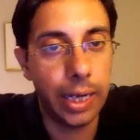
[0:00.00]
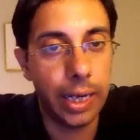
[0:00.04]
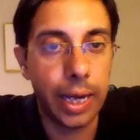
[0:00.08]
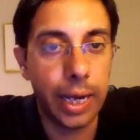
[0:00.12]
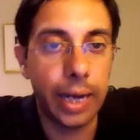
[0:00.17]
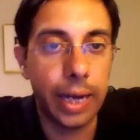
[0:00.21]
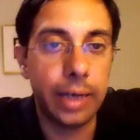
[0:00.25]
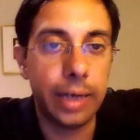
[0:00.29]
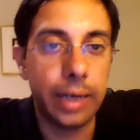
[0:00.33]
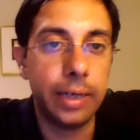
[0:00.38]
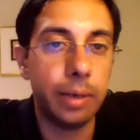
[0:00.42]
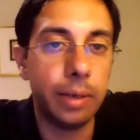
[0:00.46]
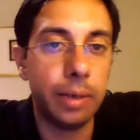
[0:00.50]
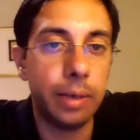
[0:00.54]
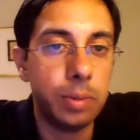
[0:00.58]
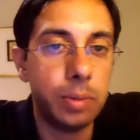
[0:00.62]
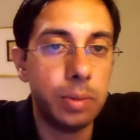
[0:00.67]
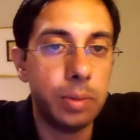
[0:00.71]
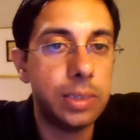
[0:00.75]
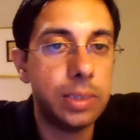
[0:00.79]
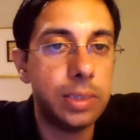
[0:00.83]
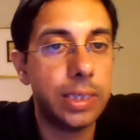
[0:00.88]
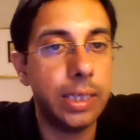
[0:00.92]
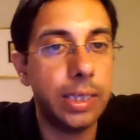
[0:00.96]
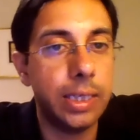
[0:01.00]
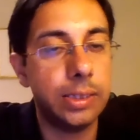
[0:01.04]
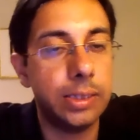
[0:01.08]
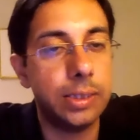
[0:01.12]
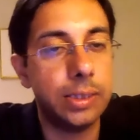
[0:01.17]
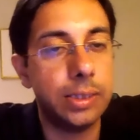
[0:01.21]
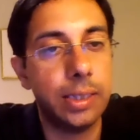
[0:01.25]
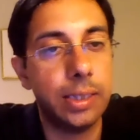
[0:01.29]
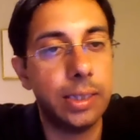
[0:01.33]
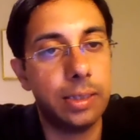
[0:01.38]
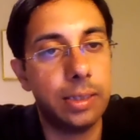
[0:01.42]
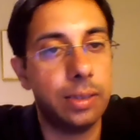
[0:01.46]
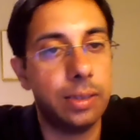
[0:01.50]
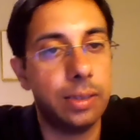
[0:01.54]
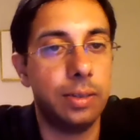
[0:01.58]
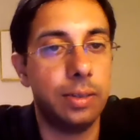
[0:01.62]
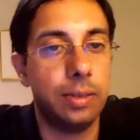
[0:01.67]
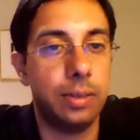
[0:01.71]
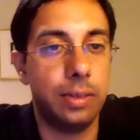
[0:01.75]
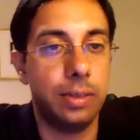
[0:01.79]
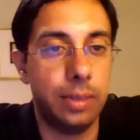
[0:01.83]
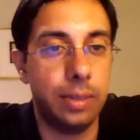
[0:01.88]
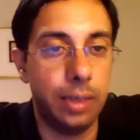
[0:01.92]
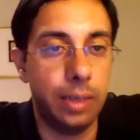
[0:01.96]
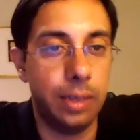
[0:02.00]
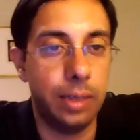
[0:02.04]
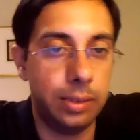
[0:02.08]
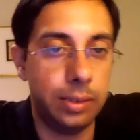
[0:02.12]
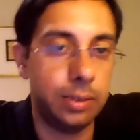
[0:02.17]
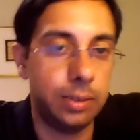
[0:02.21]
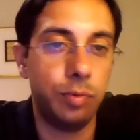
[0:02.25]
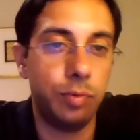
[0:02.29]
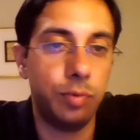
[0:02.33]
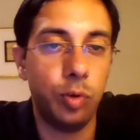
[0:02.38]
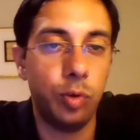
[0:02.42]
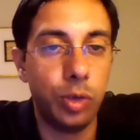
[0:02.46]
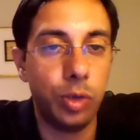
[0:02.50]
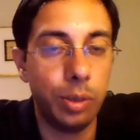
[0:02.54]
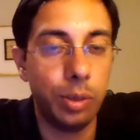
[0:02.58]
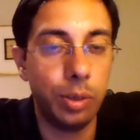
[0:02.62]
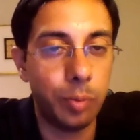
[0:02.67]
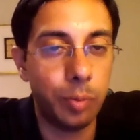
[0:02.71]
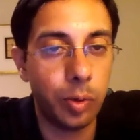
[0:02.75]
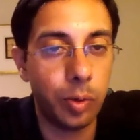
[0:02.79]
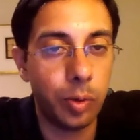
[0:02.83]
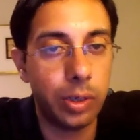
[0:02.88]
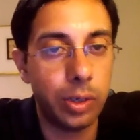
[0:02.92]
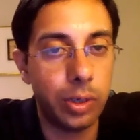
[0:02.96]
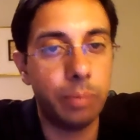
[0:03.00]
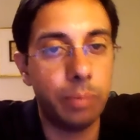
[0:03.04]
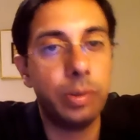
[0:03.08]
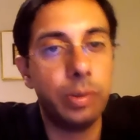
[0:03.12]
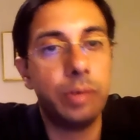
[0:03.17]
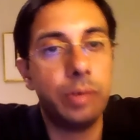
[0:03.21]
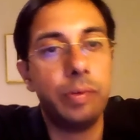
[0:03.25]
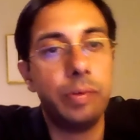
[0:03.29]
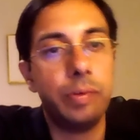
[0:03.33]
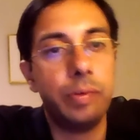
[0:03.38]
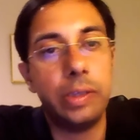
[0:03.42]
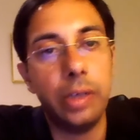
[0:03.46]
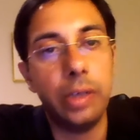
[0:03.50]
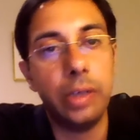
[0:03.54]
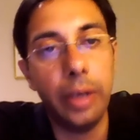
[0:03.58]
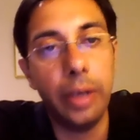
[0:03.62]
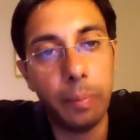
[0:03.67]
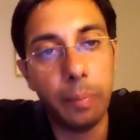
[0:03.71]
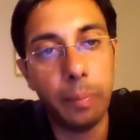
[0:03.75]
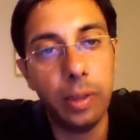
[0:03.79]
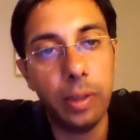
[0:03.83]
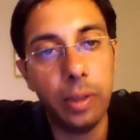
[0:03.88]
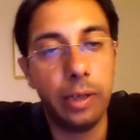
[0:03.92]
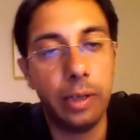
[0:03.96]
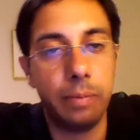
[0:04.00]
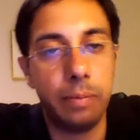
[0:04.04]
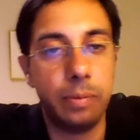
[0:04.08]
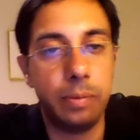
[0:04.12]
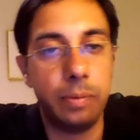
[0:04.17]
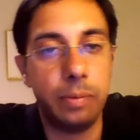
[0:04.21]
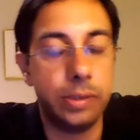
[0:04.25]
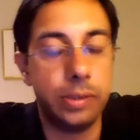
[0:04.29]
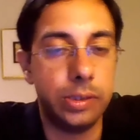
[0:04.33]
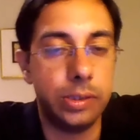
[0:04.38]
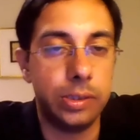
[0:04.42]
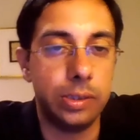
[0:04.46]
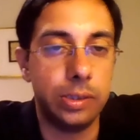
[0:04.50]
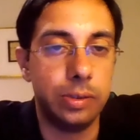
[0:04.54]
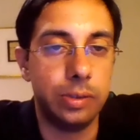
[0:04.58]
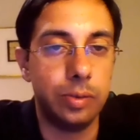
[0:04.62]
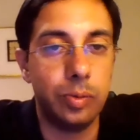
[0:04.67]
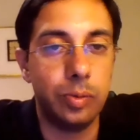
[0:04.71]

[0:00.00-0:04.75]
and double says that it's a floating point number with double that precision.